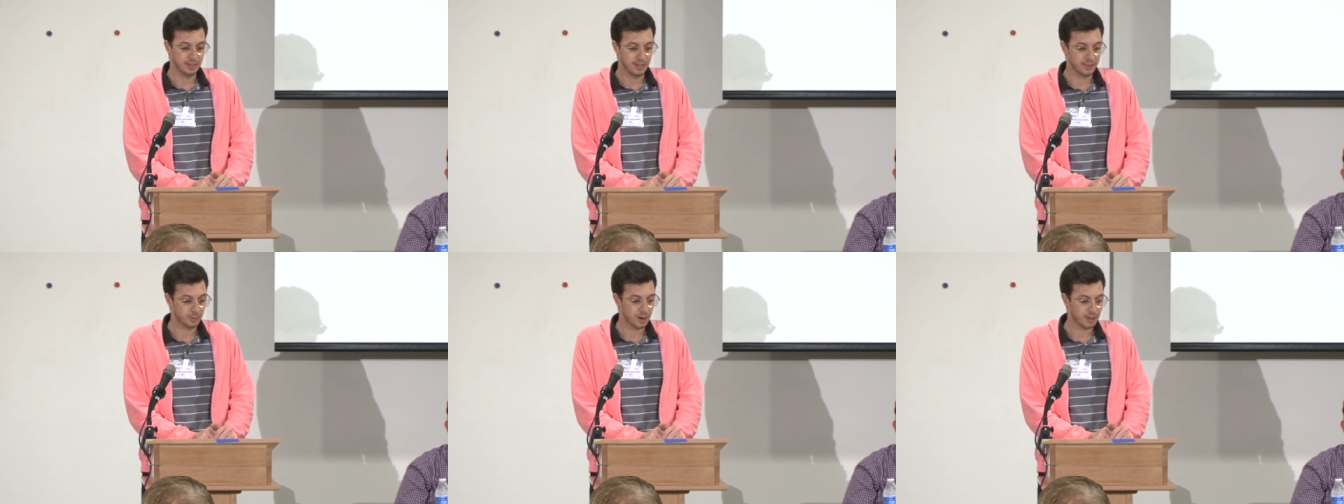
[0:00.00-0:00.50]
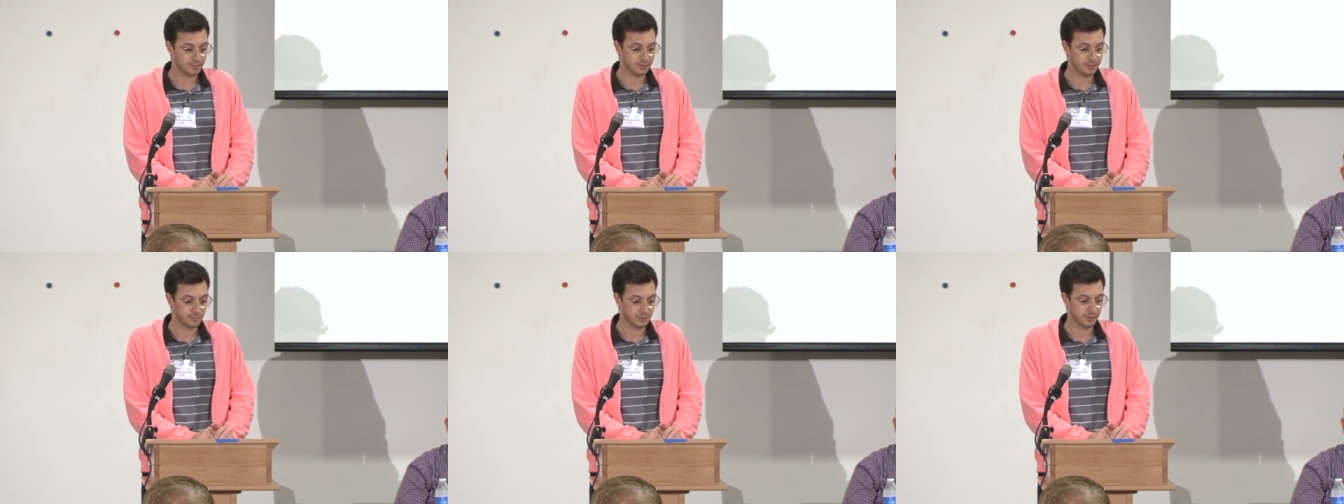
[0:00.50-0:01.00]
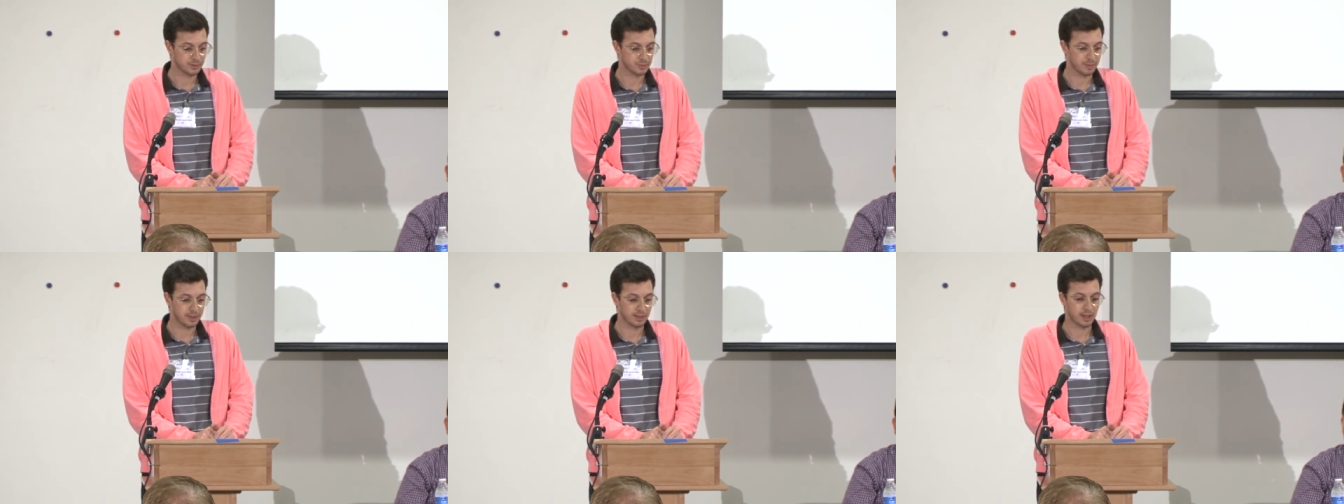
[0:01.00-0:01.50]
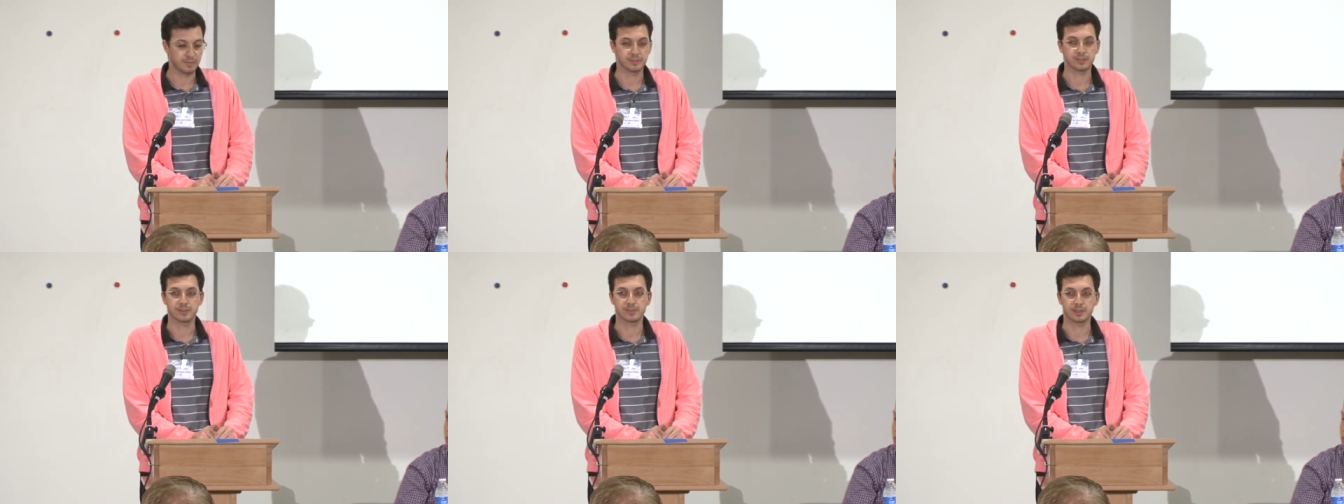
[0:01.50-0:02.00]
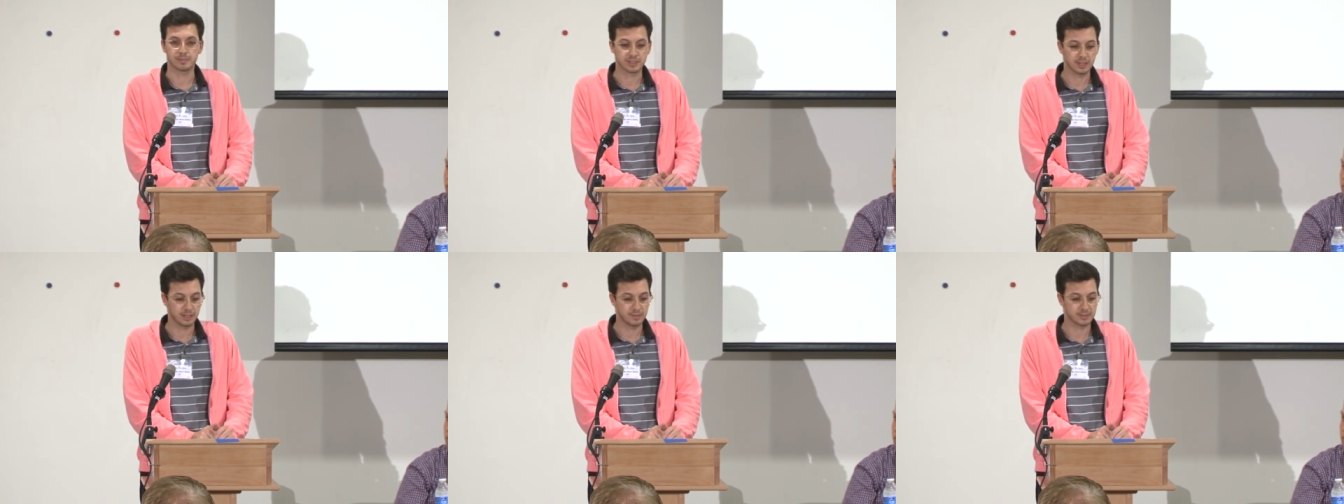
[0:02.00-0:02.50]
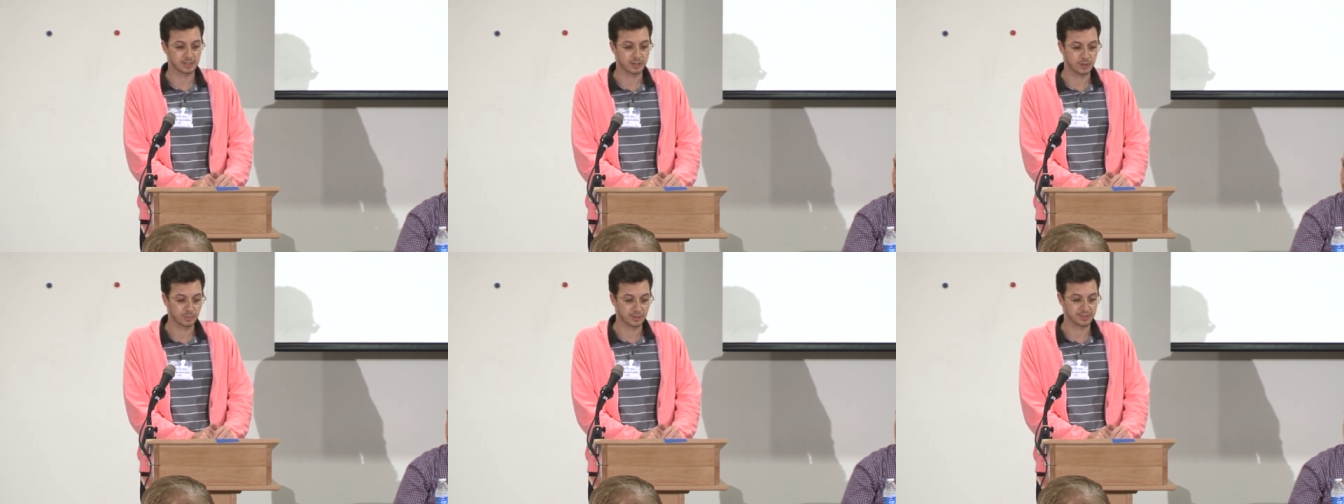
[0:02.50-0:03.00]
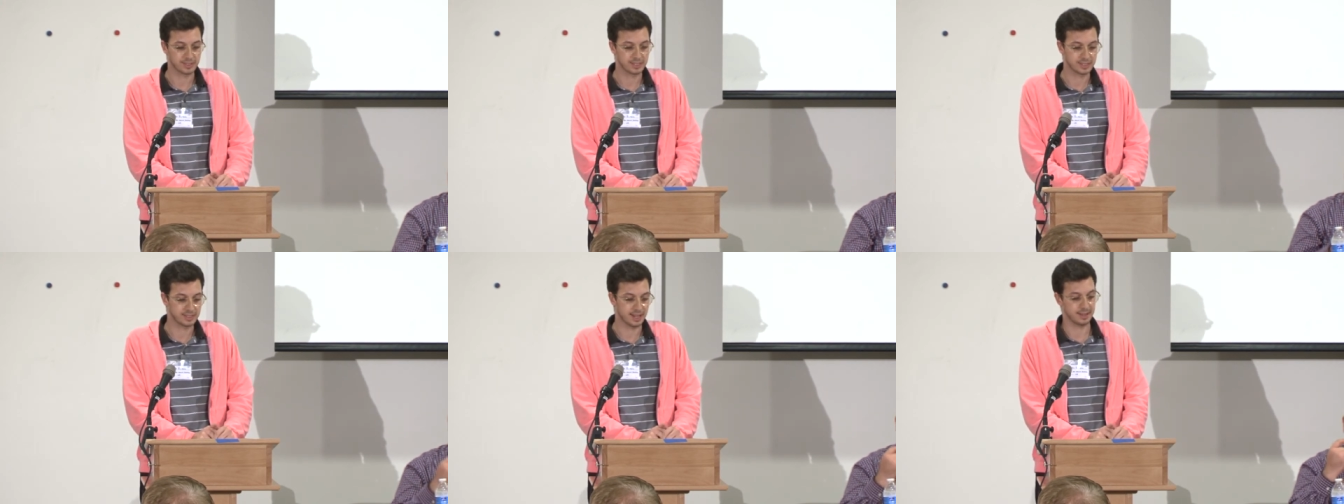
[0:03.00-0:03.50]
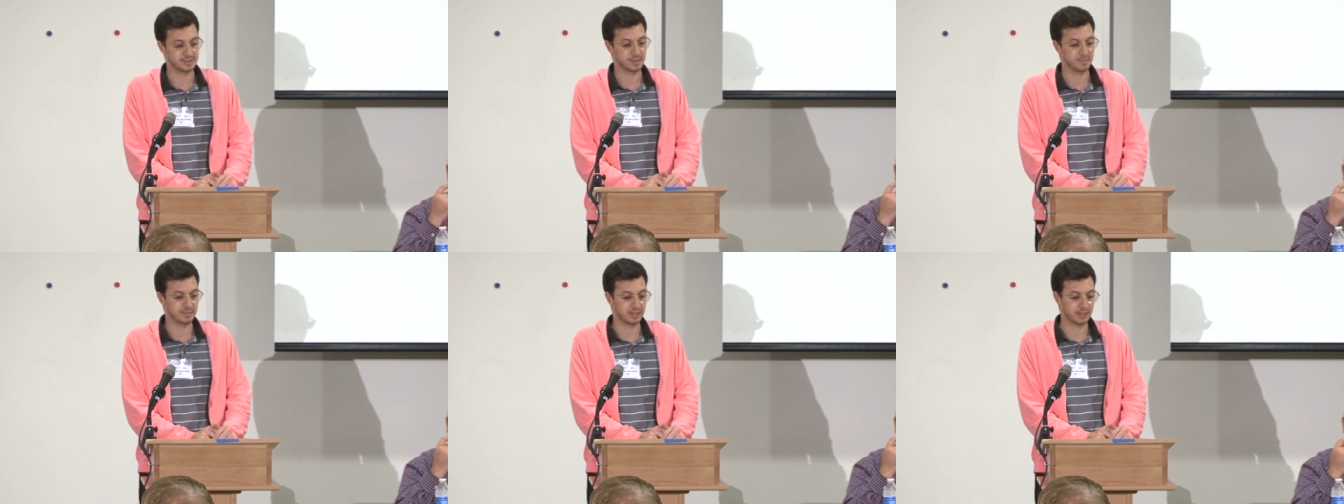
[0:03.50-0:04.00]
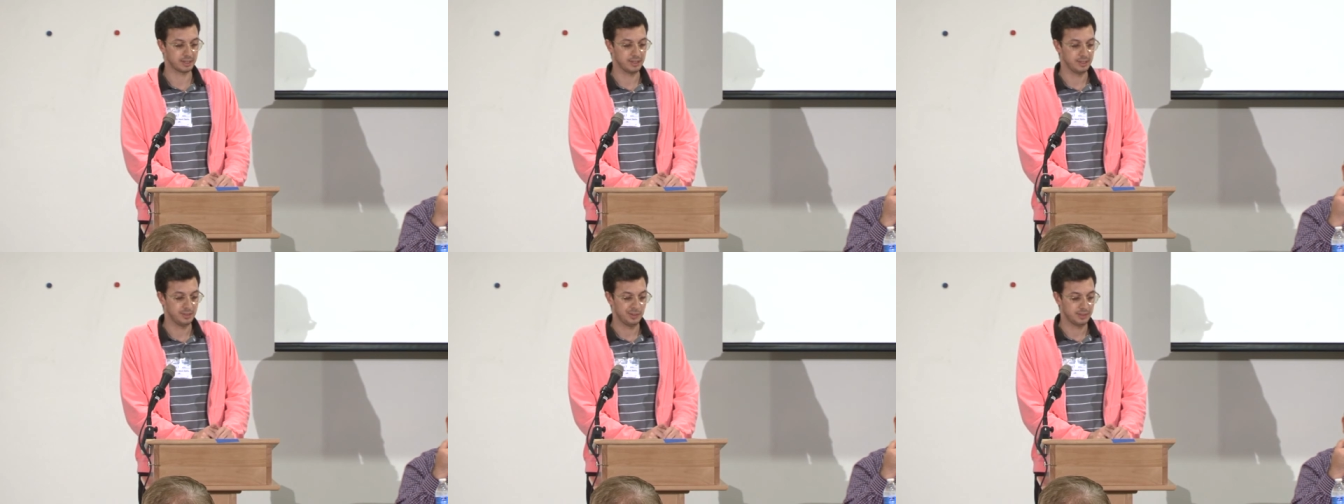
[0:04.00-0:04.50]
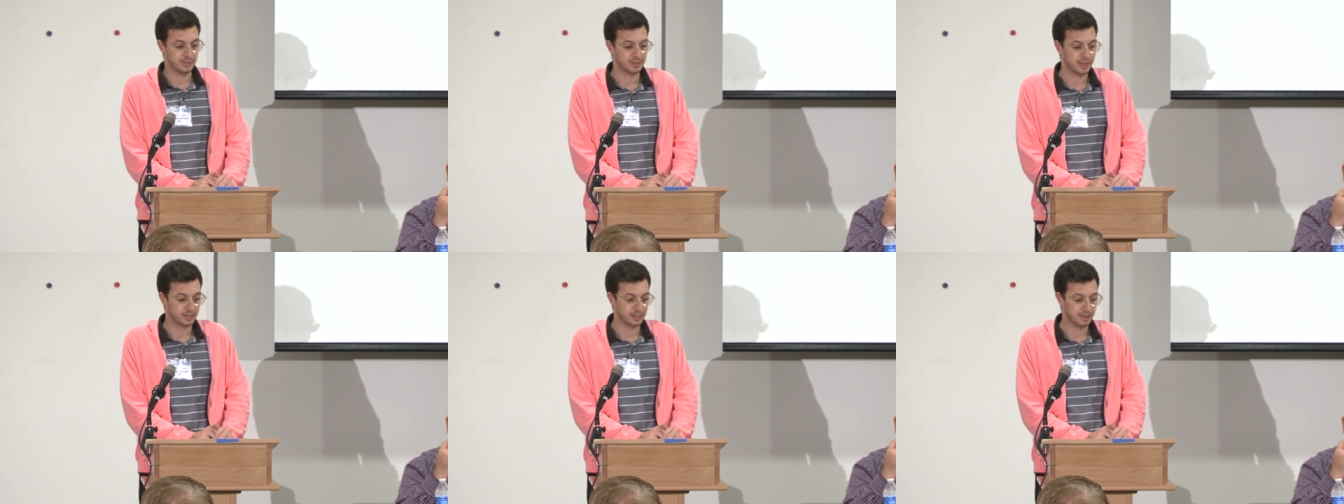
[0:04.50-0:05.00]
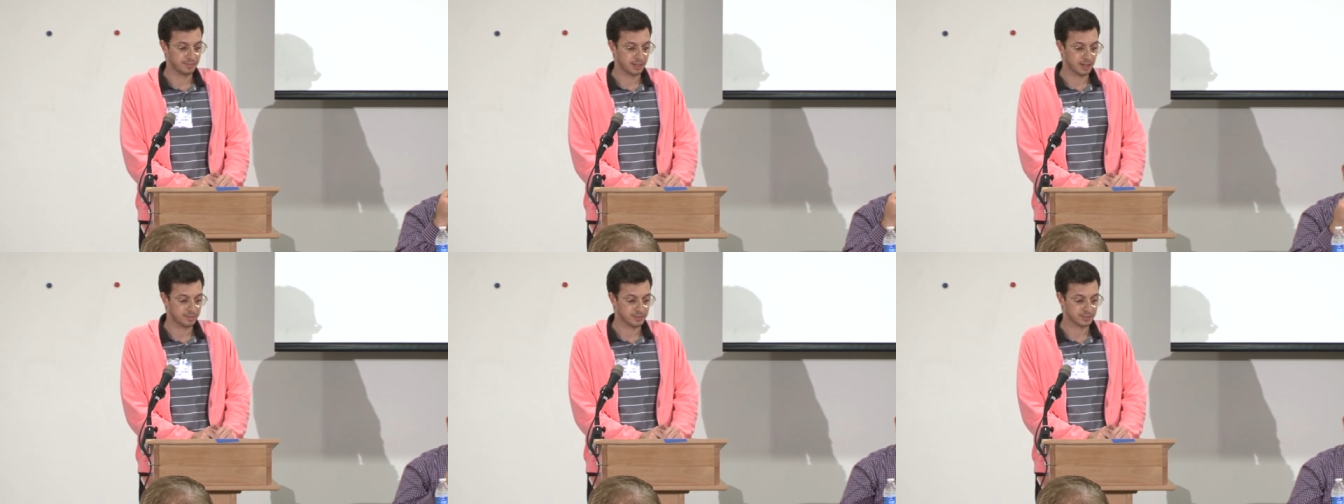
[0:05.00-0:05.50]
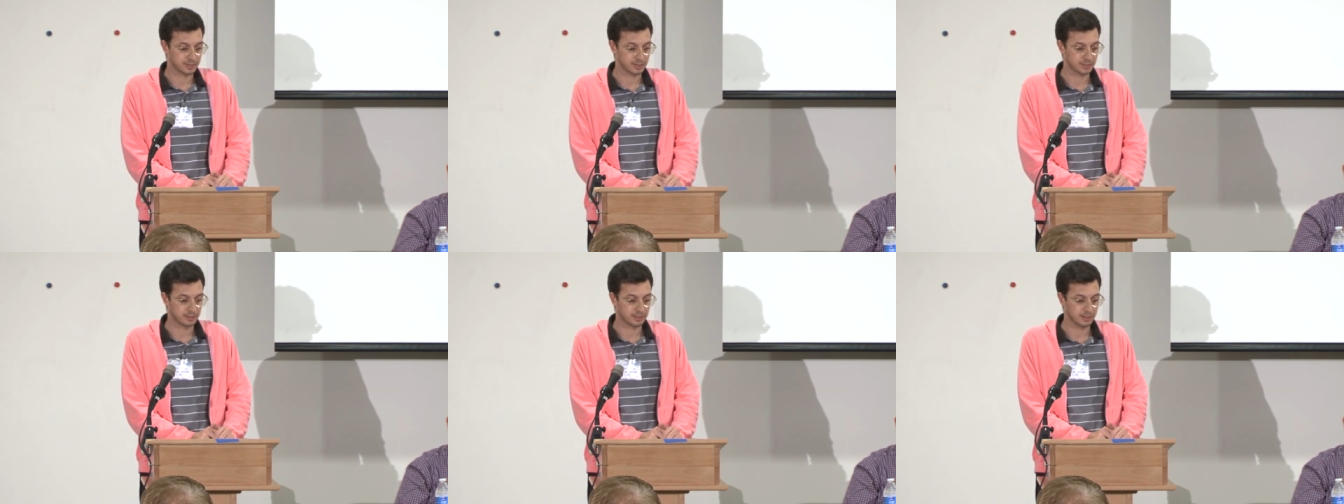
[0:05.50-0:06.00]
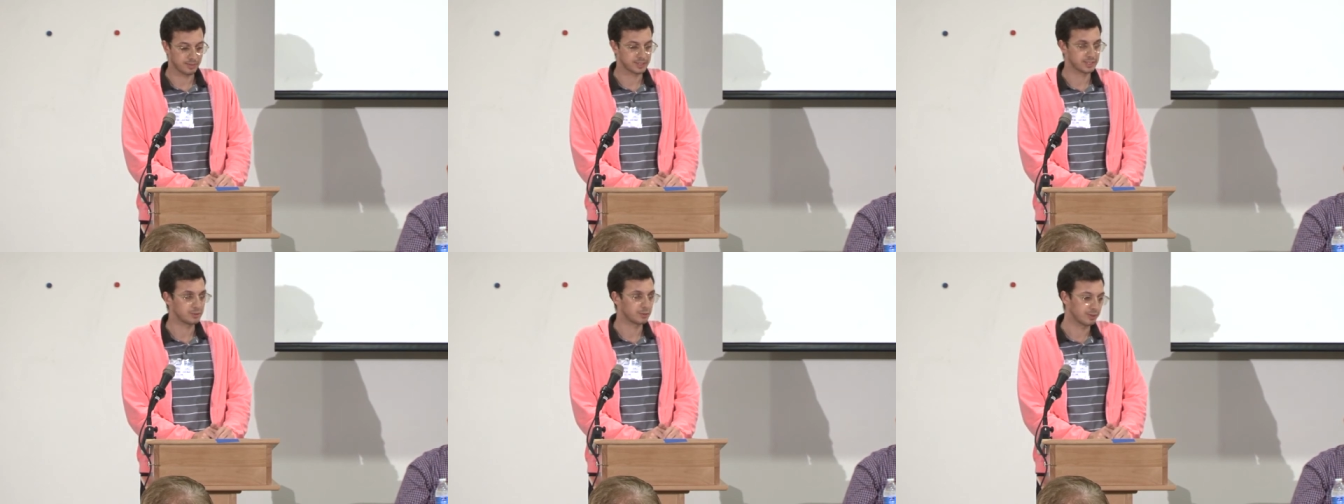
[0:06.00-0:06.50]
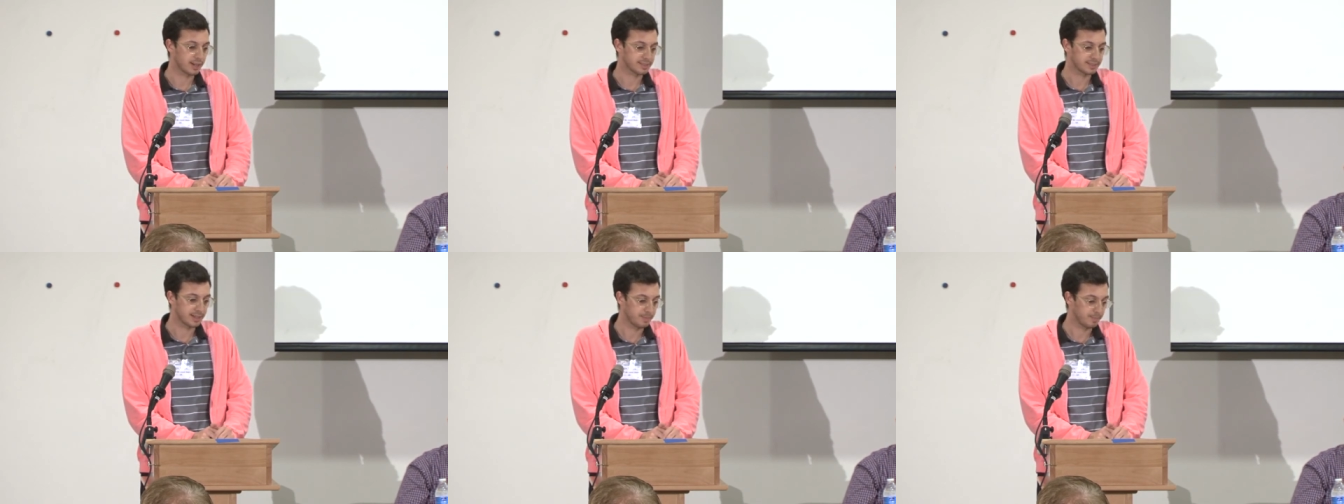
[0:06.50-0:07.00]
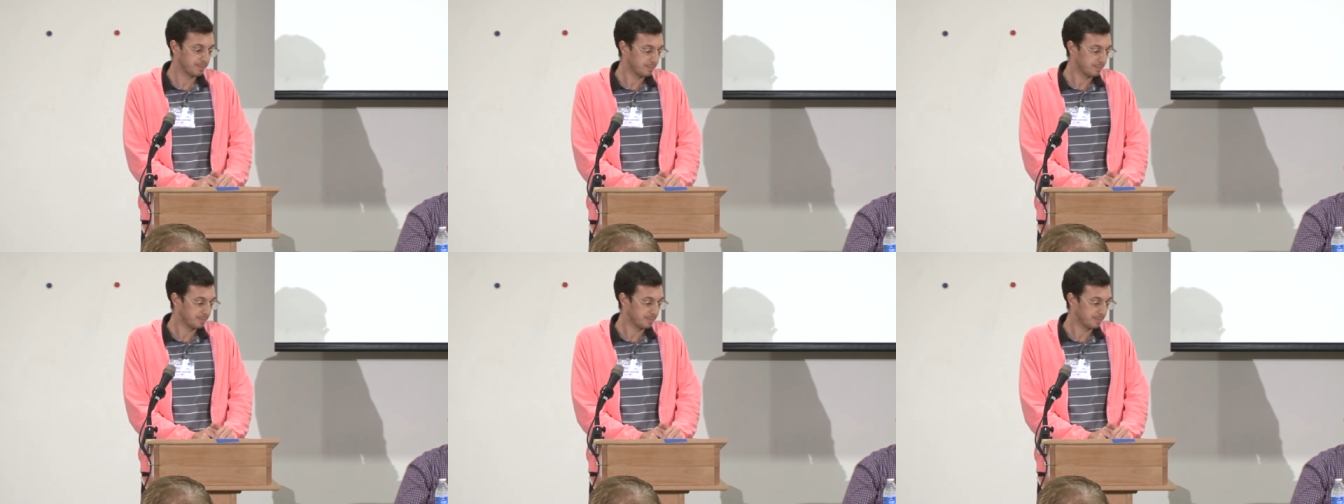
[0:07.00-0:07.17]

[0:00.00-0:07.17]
and they were often approached by the officers themselves and coerced into saying something that then gave the officer a reason to arrest them.